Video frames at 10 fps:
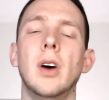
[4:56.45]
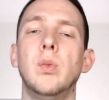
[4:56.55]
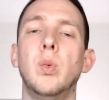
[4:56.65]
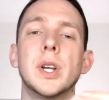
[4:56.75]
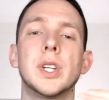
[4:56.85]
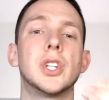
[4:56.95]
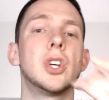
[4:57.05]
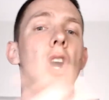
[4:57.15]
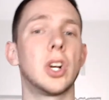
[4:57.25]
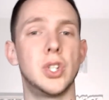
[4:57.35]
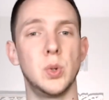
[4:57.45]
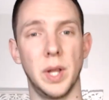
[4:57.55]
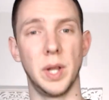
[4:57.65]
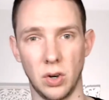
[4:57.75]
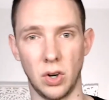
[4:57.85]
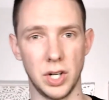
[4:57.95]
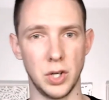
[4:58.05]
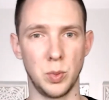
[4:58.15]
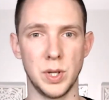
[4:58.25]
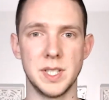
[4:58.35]
of what to talk to later on in
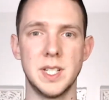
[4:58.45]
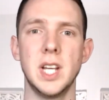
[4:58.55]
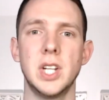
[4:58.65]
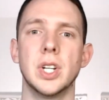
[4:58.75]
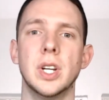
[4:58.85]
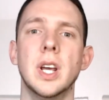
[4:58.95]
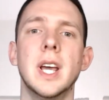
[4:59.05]
your presentation.